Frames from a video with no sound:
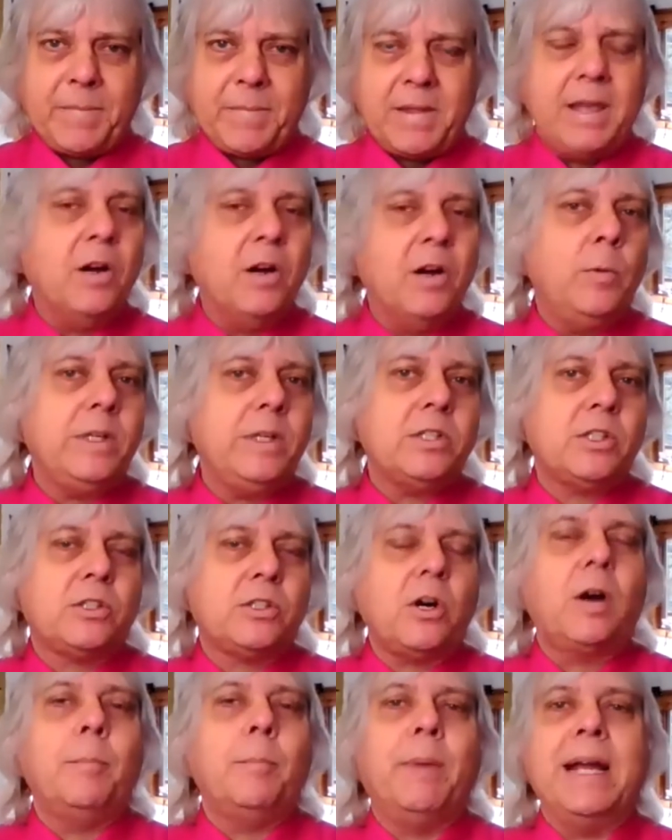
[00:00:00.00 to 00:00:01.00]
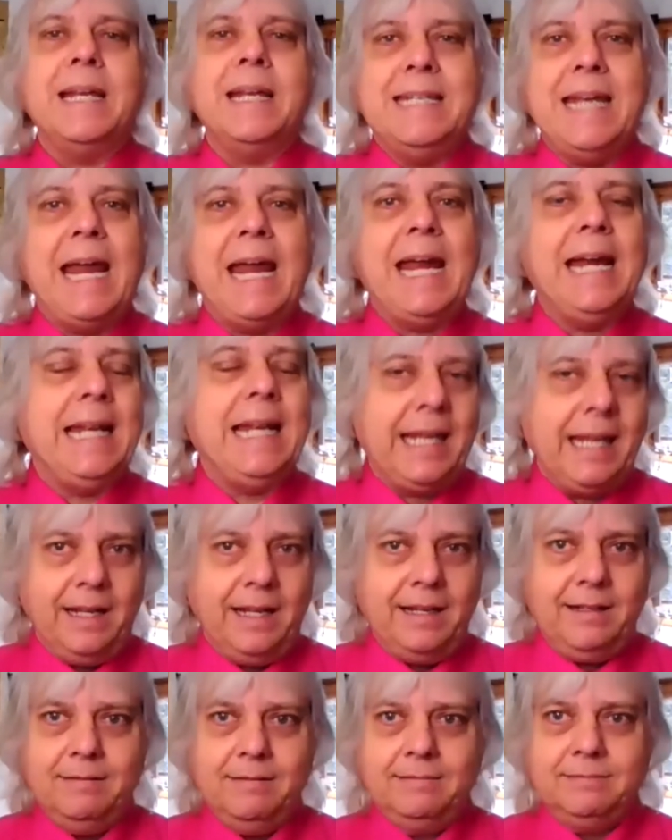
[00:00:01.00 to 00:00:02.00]
You know, we start by dating it.
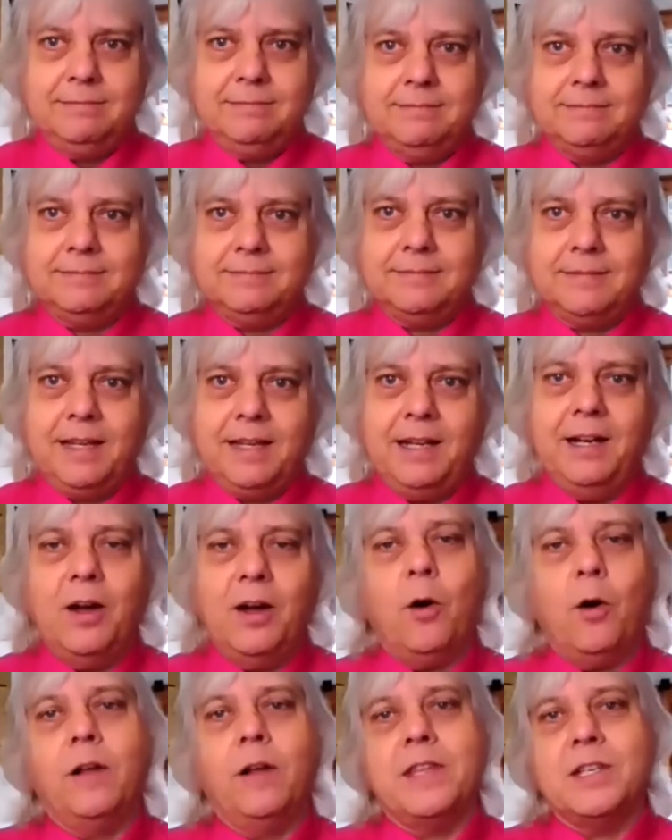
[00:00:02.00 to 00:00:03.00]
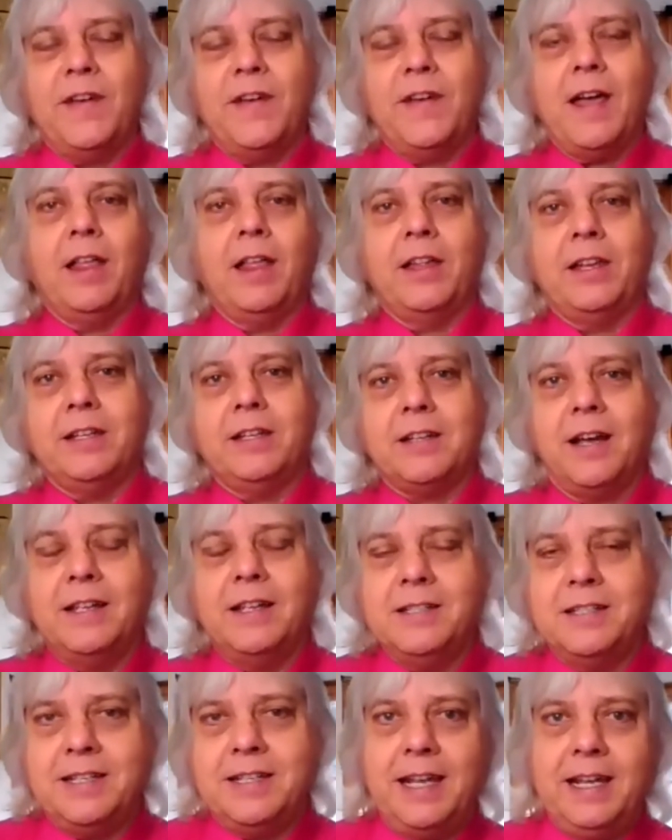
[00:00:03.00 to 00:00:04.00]
You know, on this
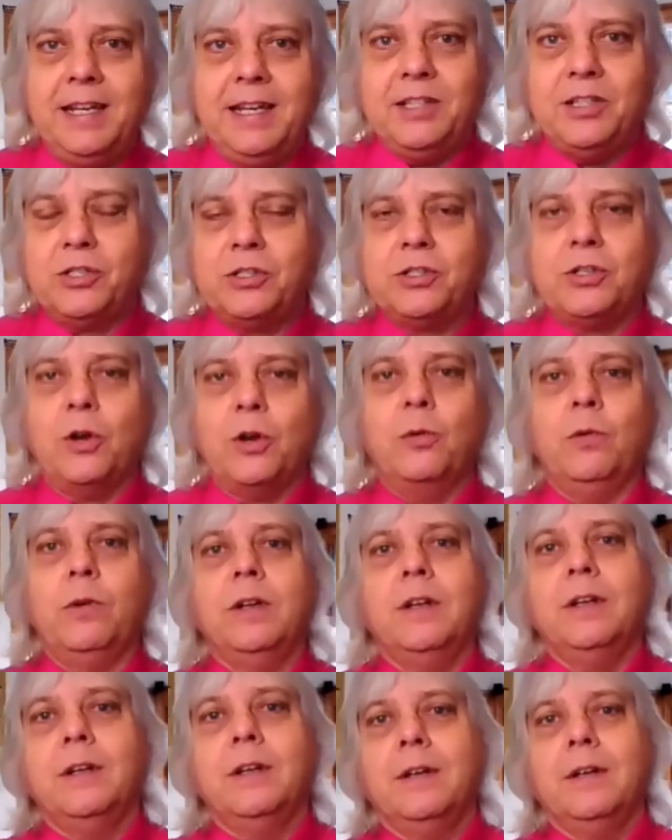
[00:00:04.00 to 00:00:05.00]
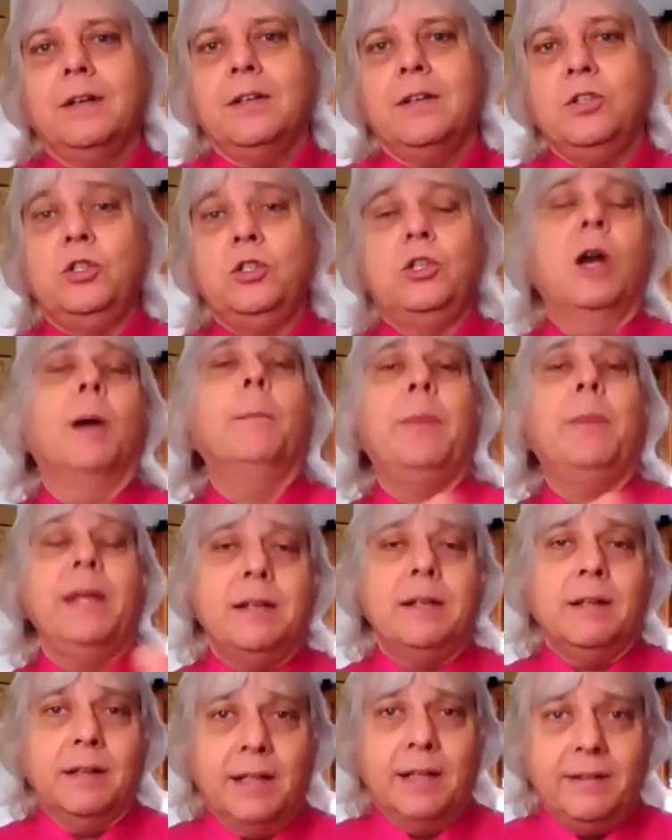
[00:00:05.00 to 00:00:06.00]
Valentine's Day, you just don't jump
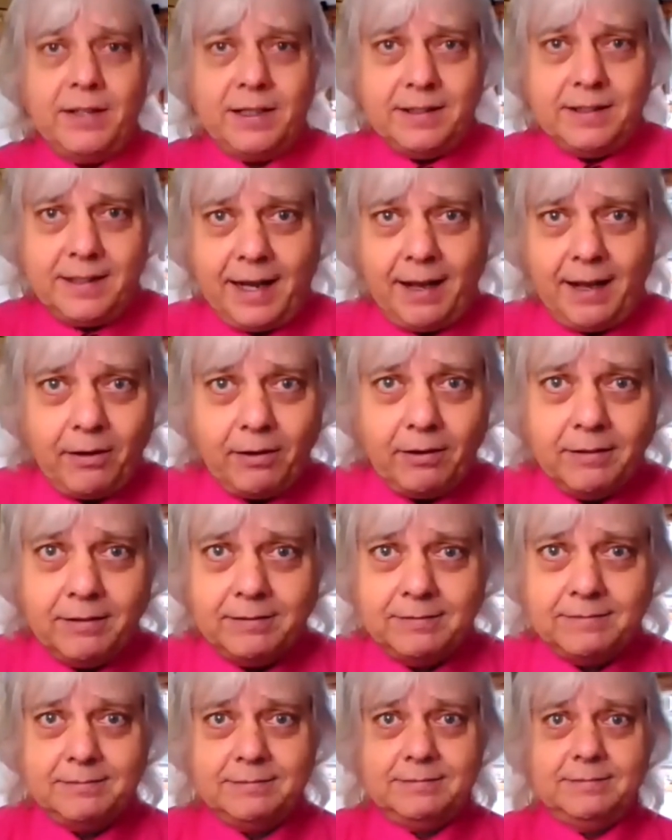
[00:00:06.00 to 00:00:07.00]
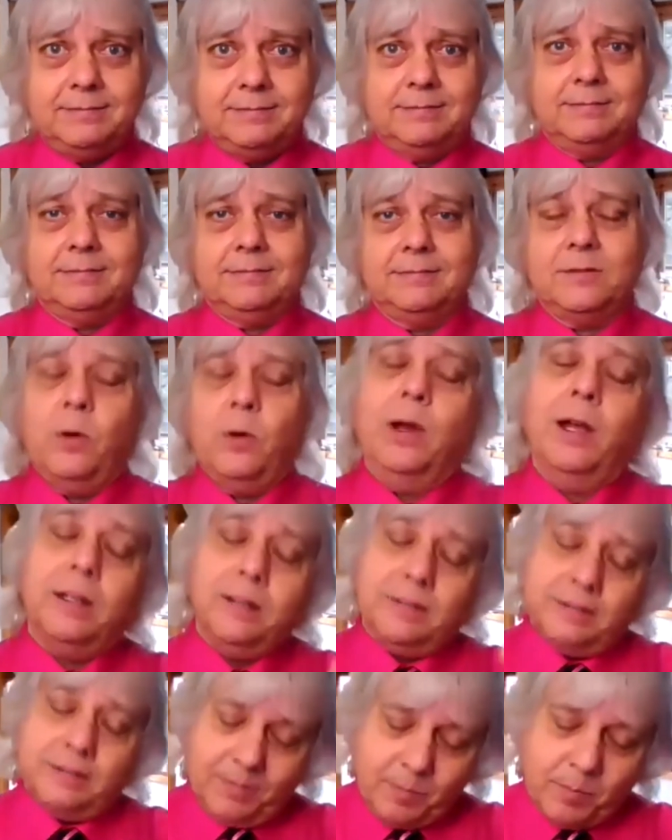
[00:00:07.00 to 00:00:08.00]
into living together.
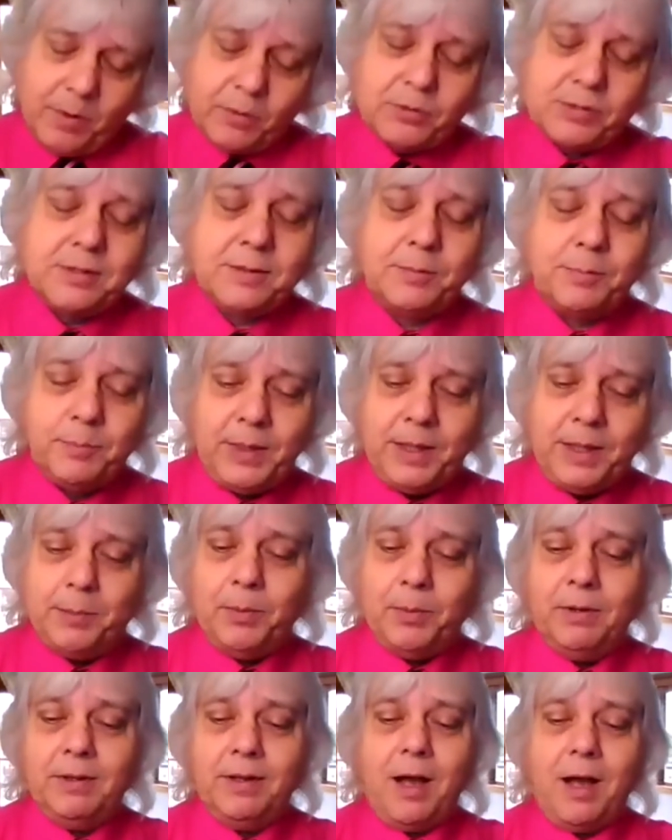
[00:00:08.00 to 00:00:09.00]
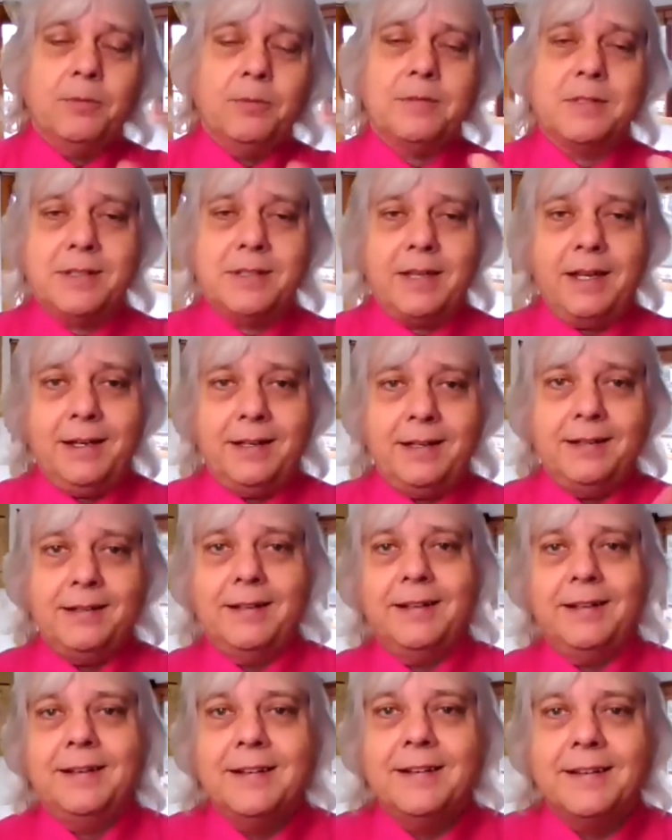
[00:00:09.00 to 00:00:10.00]
Well, most people, I won't say
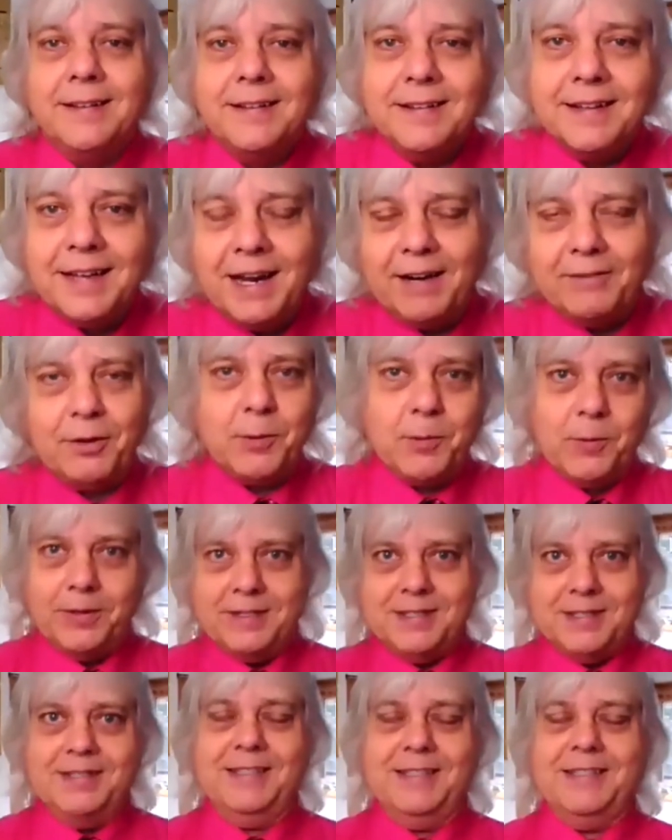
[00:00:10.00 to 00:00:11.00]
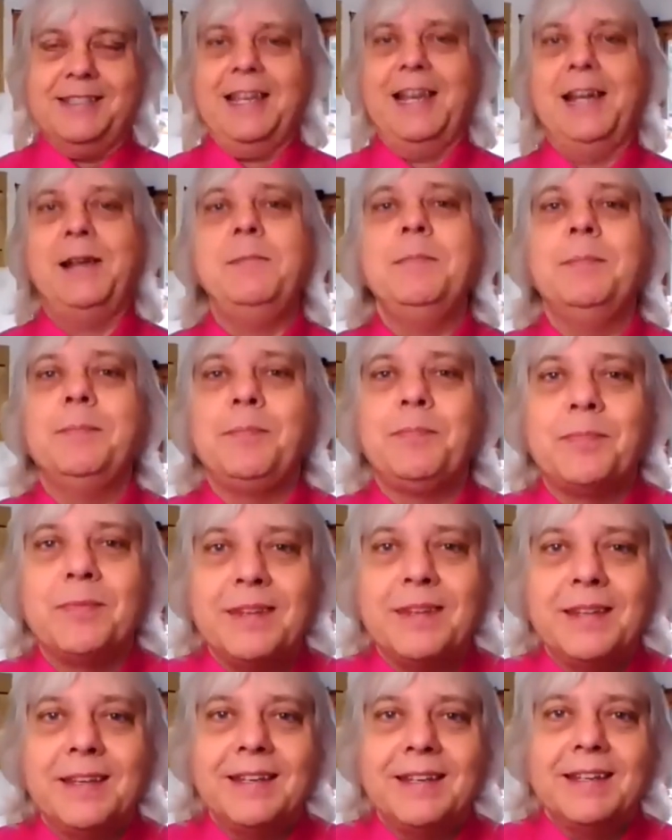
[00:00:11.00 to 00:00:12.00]
everyone's the same.
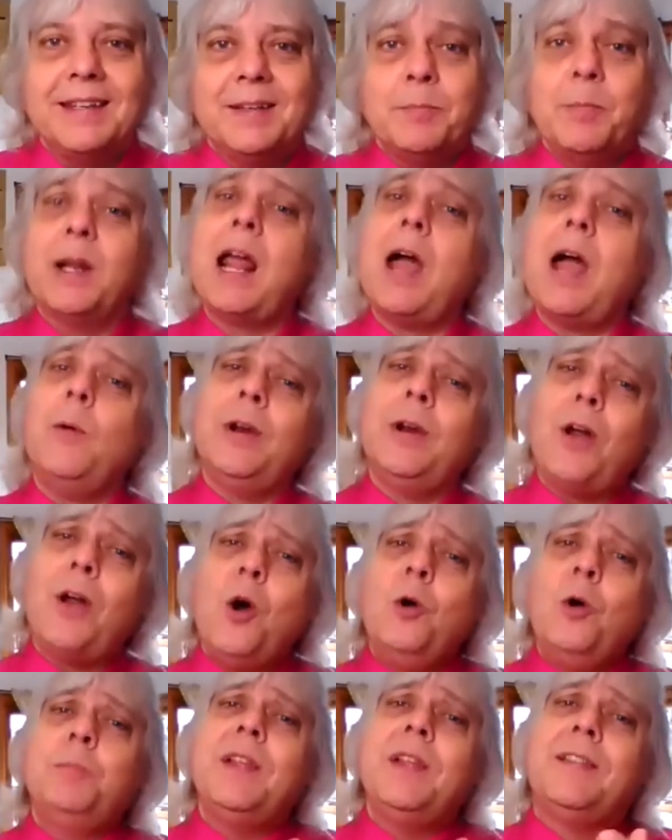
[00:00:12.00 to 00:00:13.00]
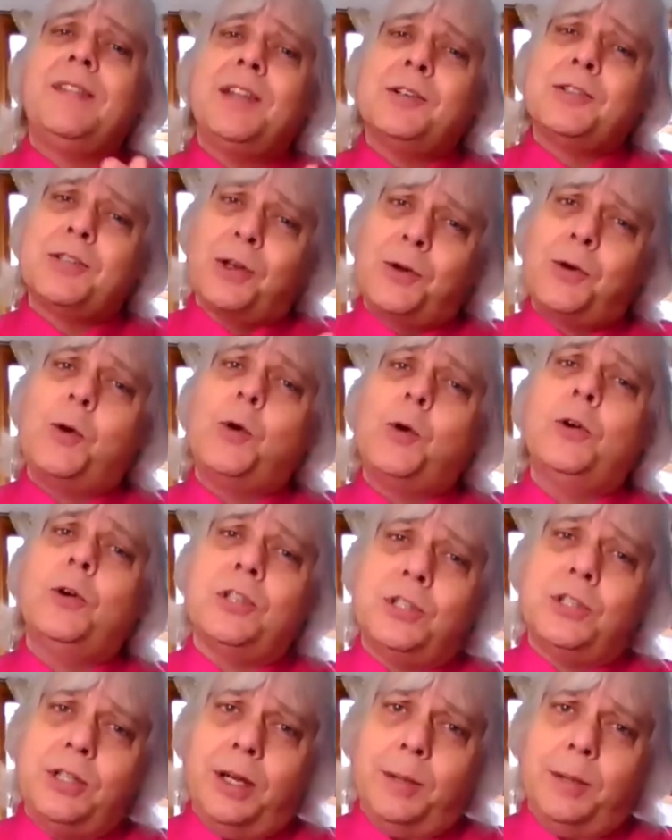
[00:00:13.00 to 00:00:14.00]
But I would hope that there's a
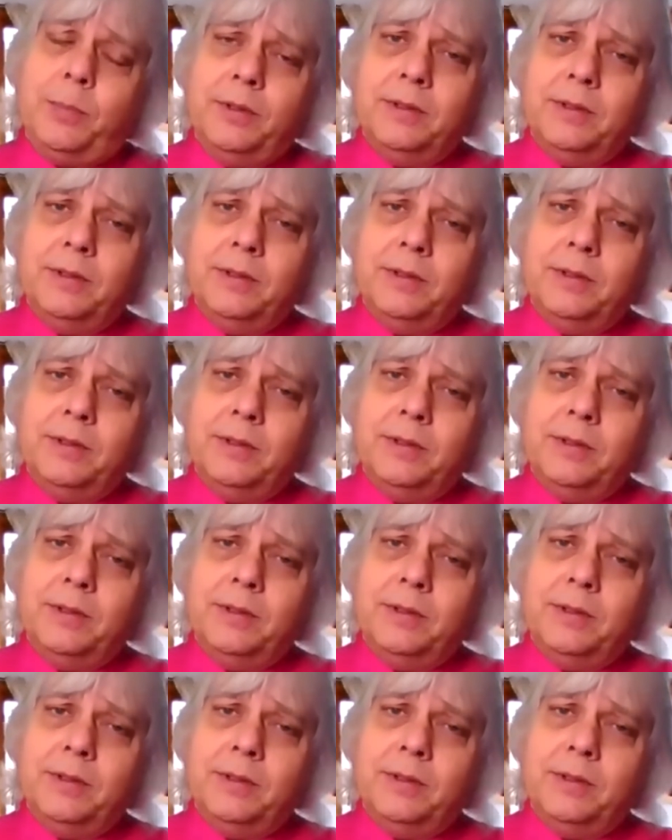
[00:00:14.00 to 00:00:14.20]
courtship.